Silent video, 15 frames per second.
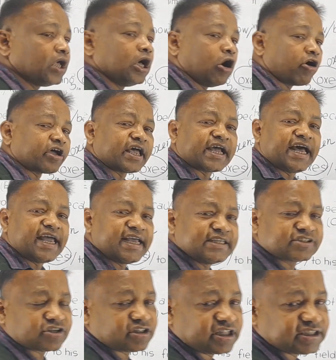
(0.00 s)
Okay, guys,
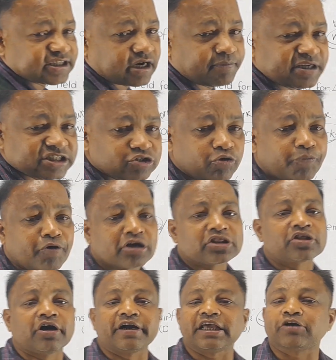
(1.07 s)
so these are my super
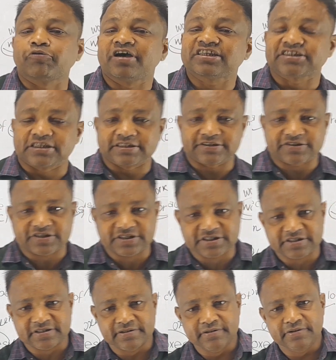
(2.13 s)
30
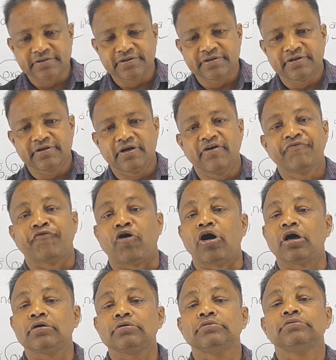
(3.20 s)
questions
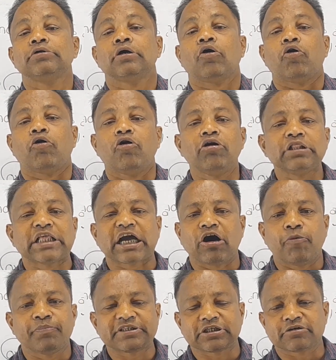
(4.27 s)
for all the
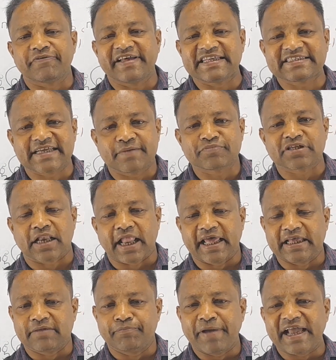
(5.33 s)
competitive exams
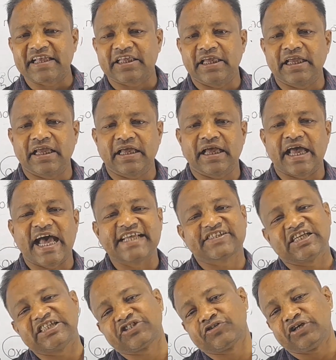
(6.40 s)
like banking,
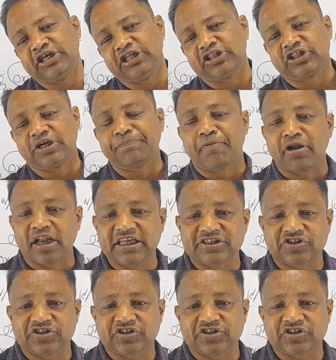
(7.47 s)
SSC, triple